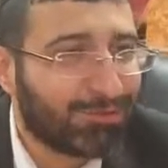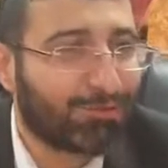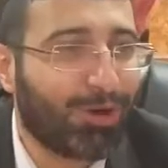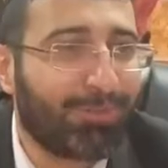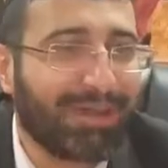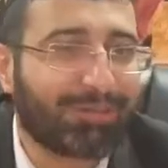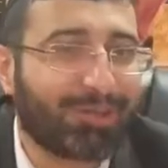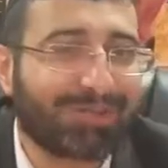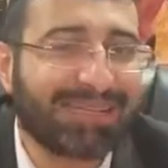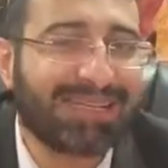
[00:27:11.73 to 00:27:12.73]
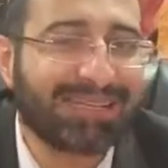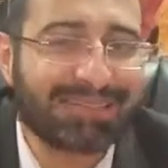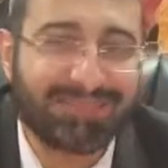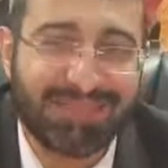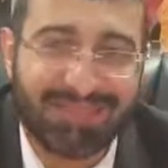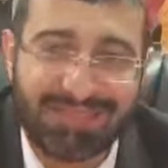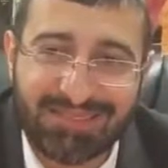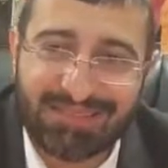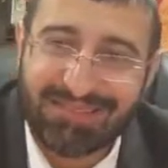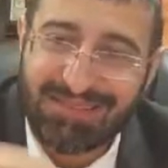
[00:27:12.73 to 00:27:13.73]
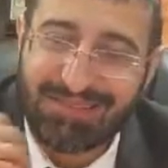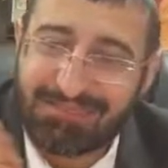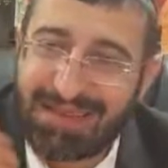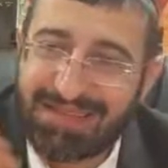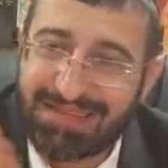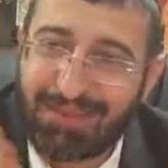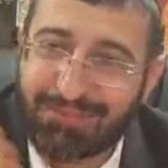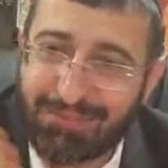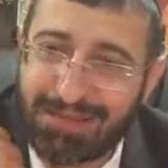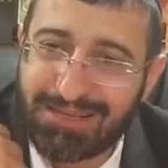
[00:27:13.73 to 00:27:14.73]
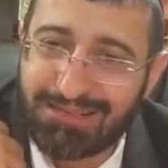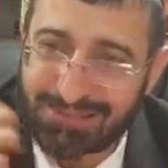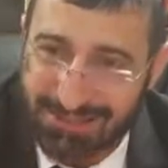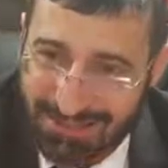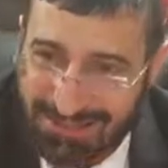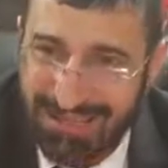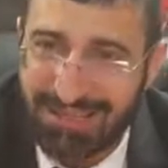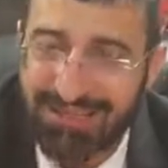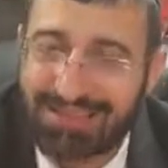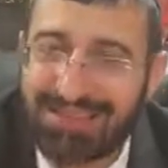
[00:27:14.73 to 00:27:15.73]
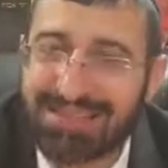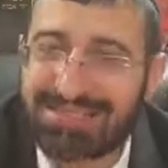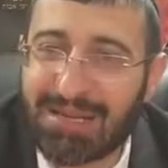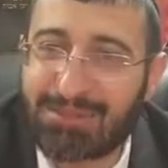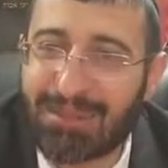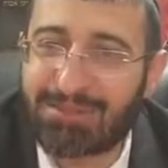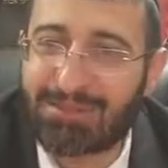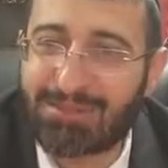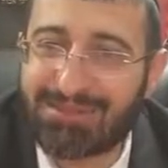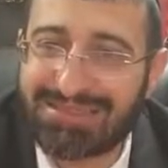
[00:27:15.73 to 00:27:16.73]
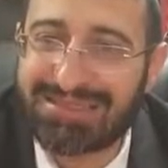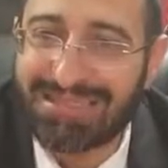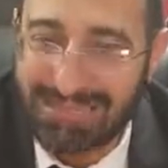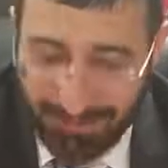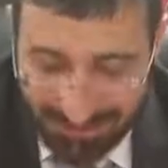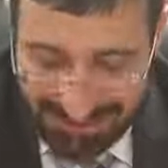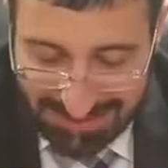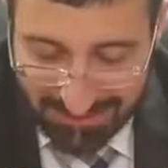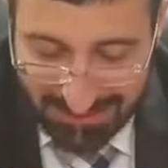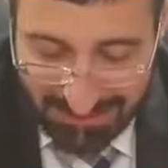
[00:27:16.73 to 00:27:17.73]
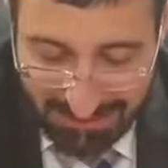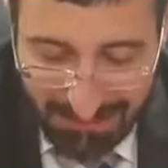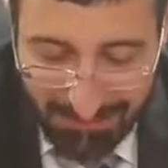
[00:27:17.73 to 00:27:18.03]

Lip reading: Dome Dodi Leitzvi. My loved one, Shekhinah, is compared to deer. What does that mean?